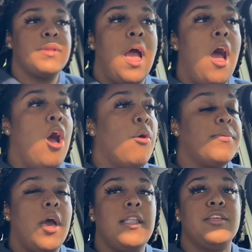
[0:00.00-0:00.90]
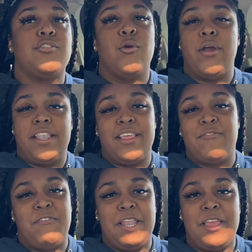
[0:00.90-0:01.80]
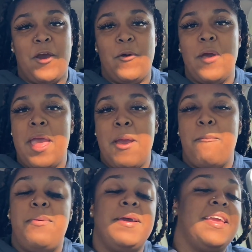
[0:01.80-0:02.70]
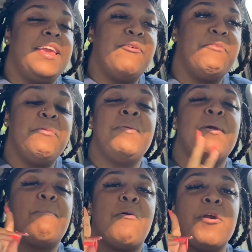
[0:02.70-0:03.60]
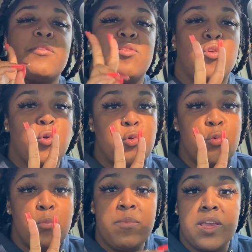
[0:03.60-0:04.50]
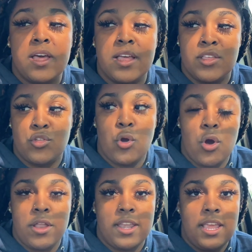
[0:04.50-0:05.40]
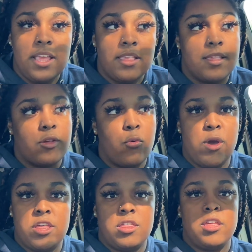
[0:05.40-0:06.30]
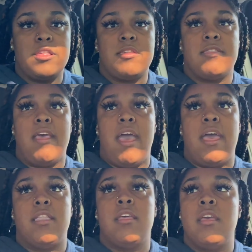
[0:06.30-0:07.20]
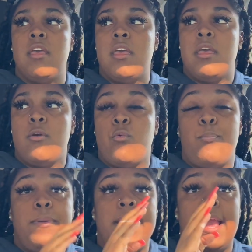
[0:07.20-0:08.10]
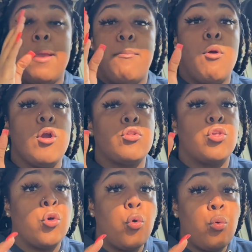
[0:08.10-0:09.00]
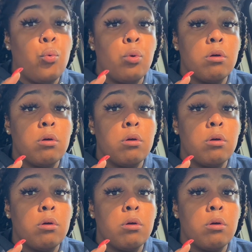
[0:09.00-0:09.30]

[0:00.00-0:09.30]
I hope y'all enjoyed this video, but it will be a part 2 because y'all, these questions that will be in part 2